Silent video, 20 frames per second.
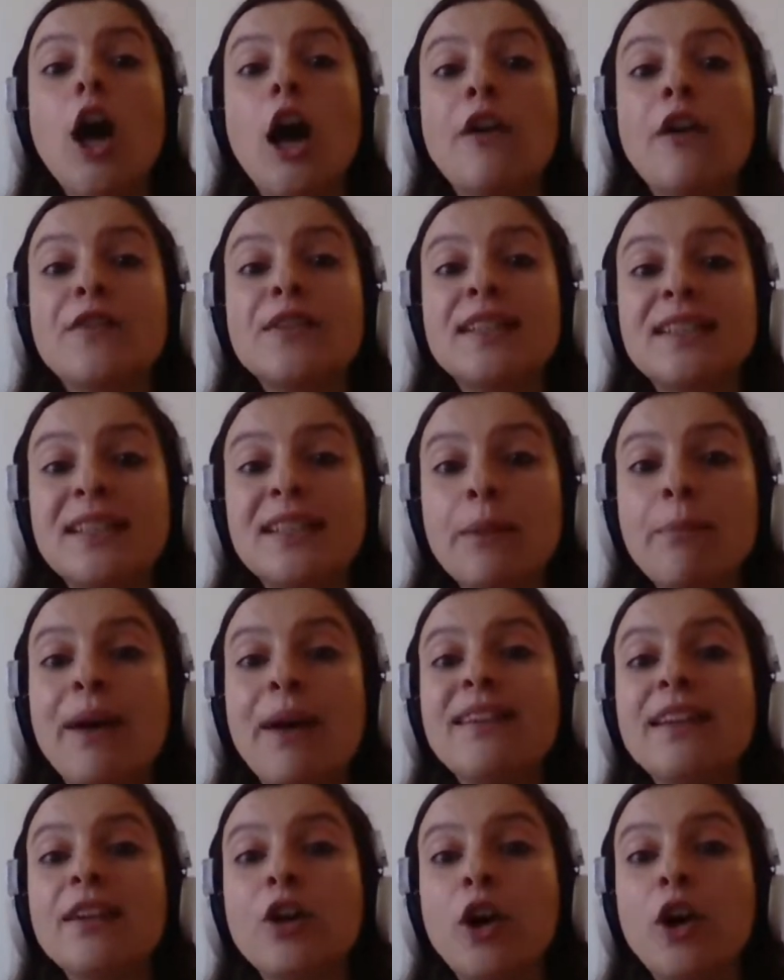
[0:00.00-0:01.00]
of
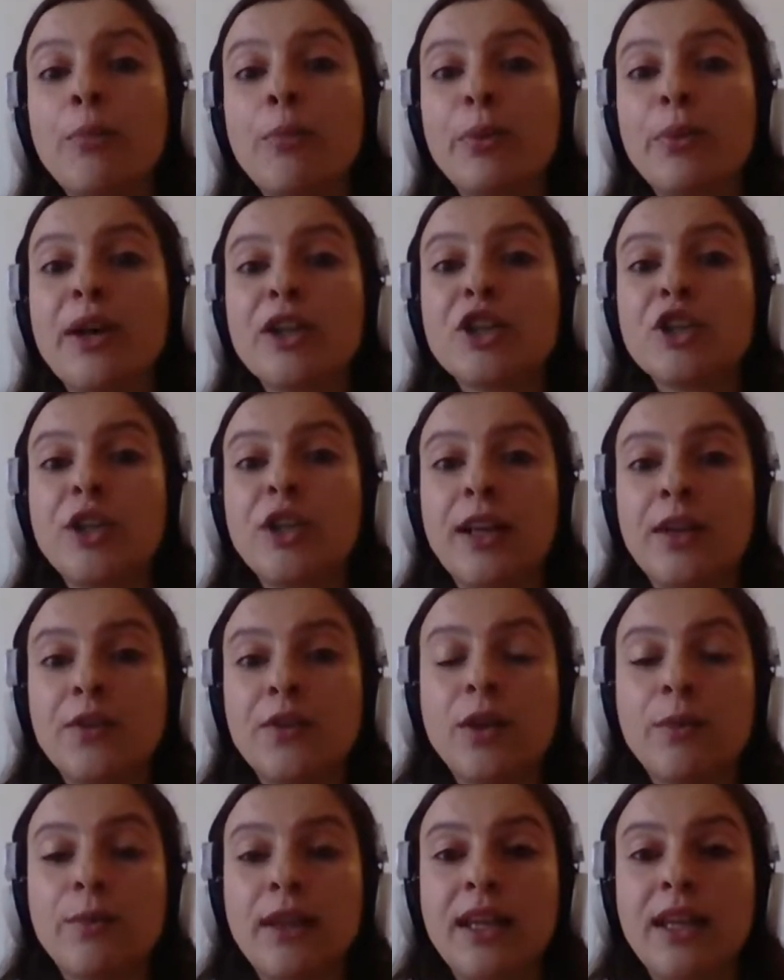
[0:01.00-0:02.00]
systematic oppression and
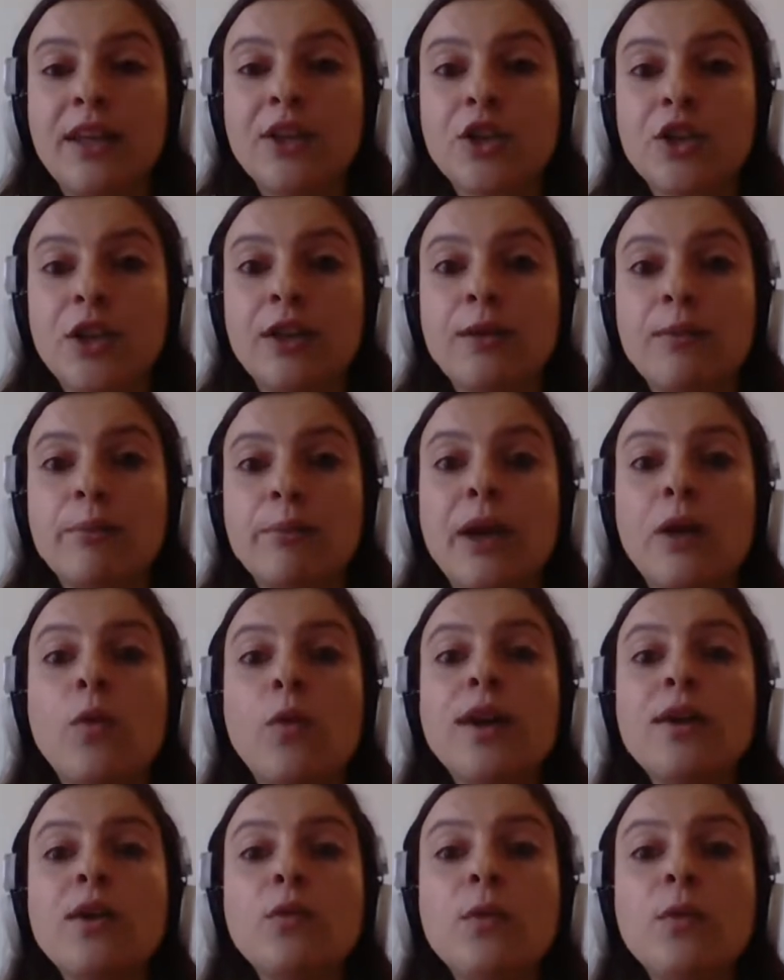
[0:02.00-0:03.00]
domination by
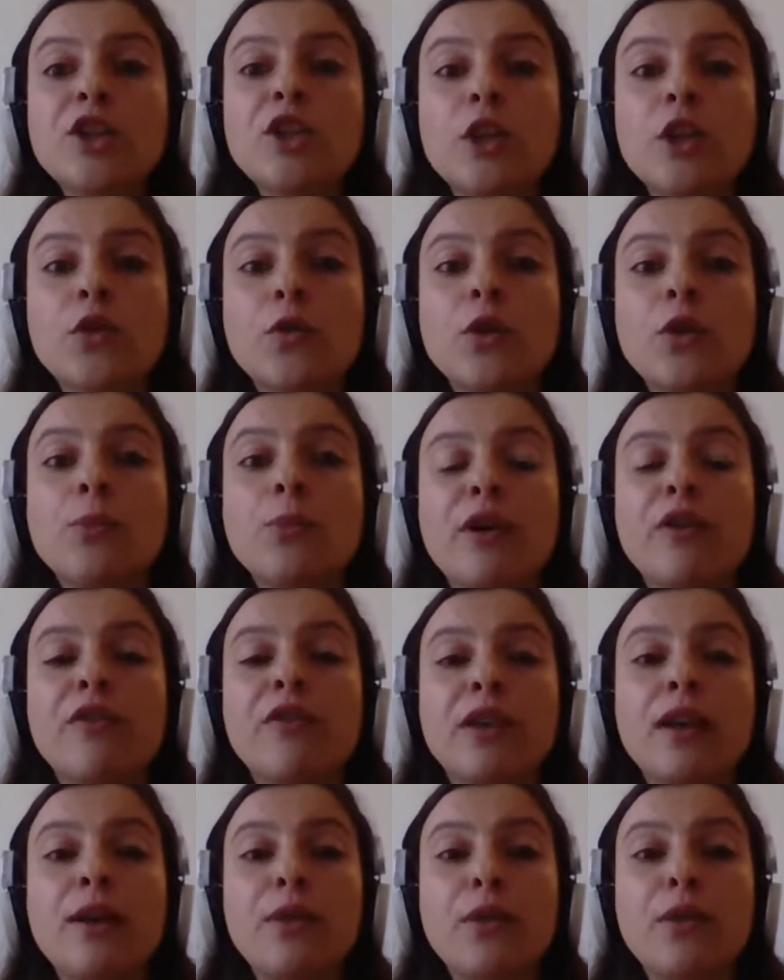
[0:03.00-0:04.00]
one racial group over
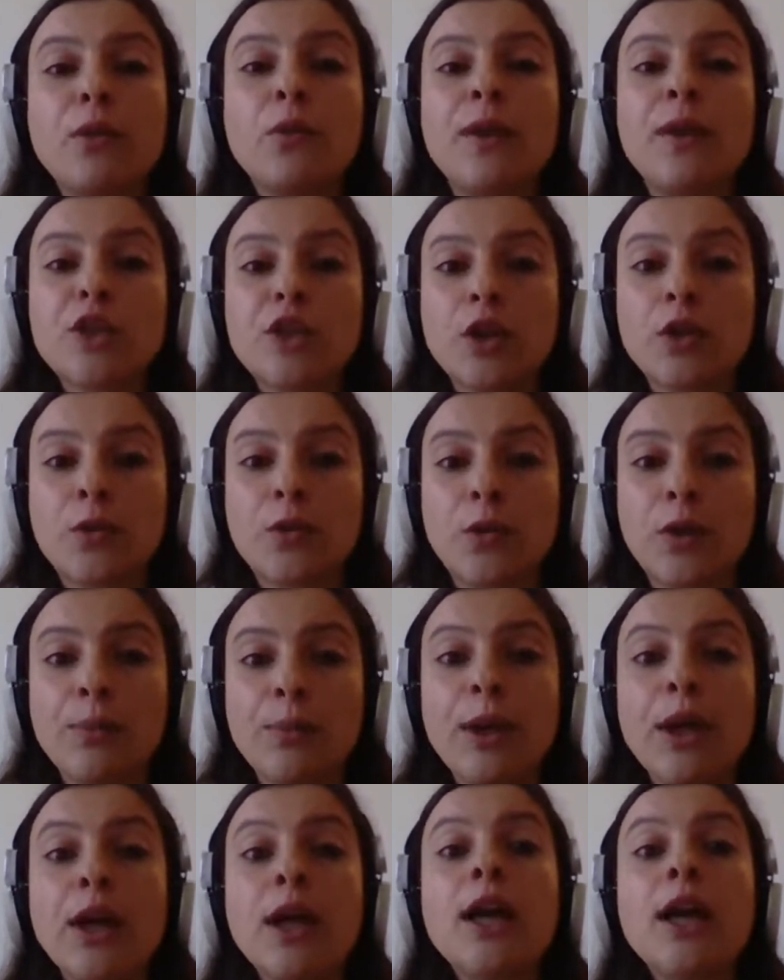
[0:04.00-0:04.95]
another racial group